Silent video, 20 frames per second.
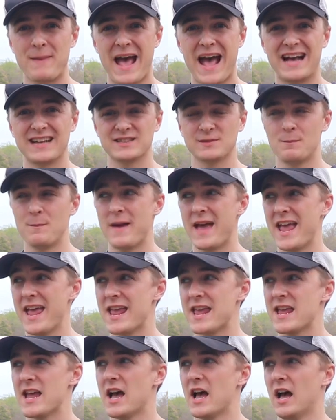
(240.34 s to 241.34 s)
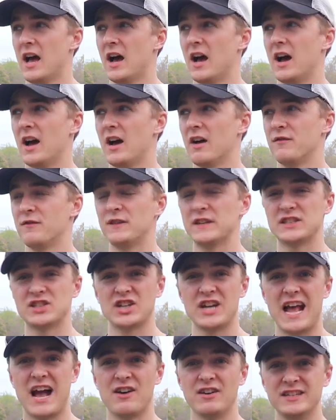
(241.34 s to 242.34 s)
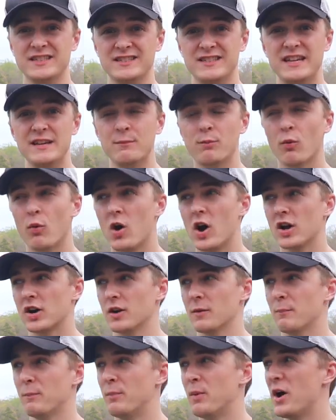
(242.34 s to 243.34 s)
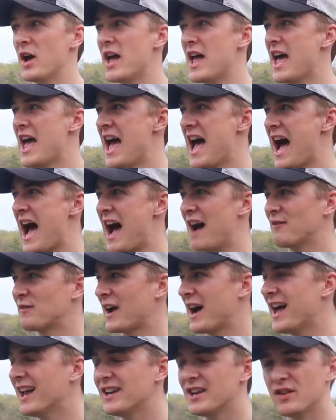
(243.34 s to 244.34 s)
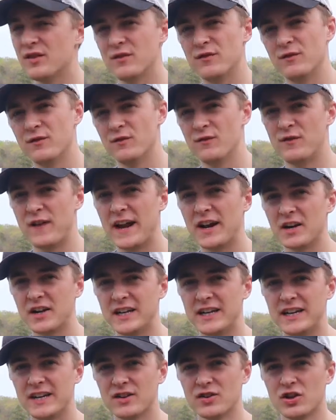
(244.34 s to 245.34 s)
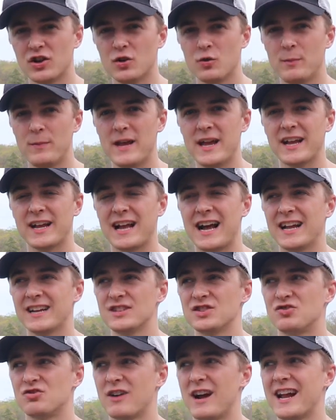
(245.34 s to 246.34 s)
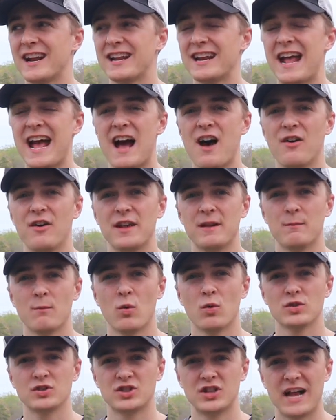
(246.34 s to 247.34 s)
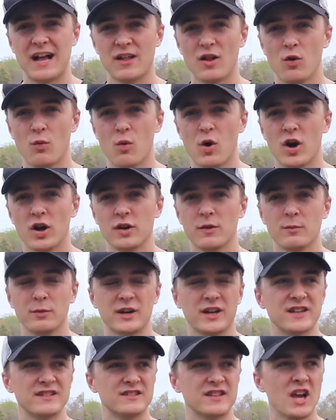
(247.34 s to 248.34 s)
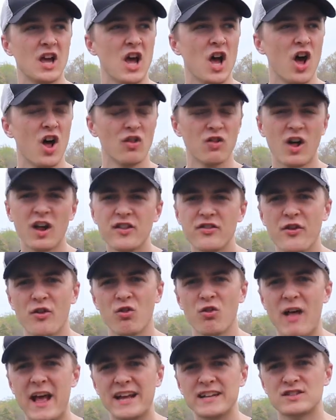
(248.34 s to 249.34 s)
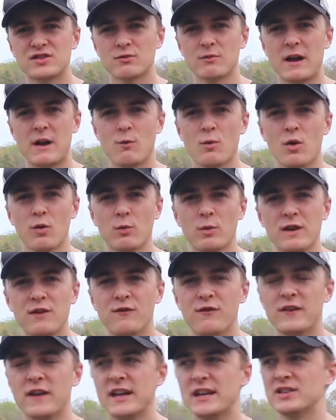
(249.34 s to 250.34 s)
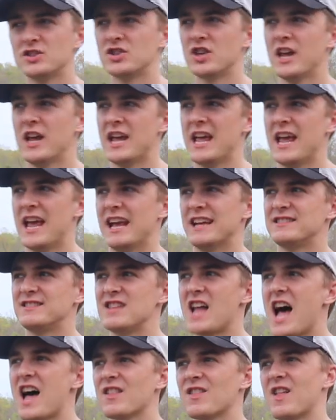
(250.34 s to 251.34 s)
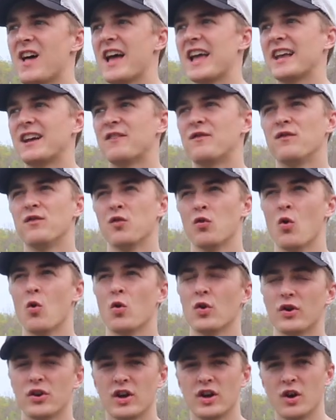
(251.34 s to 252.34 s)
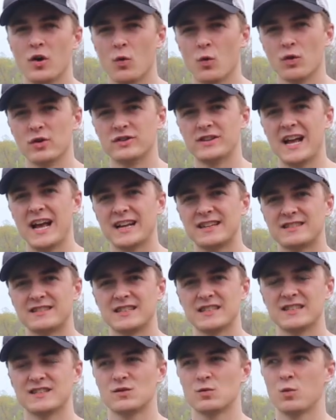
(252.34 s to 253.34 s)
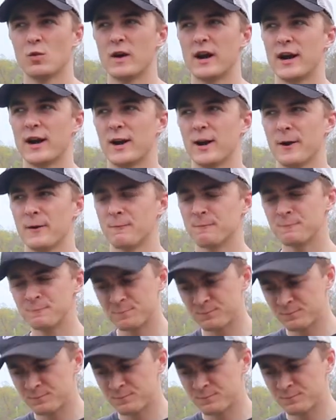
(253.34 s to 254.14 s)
bass bait. Fishing out in deep water, but I've kind of varied it a little bit, kind of tried it out in more shallow water, because a lot of the lakes around where we fish, it's not like Florida or Texas where,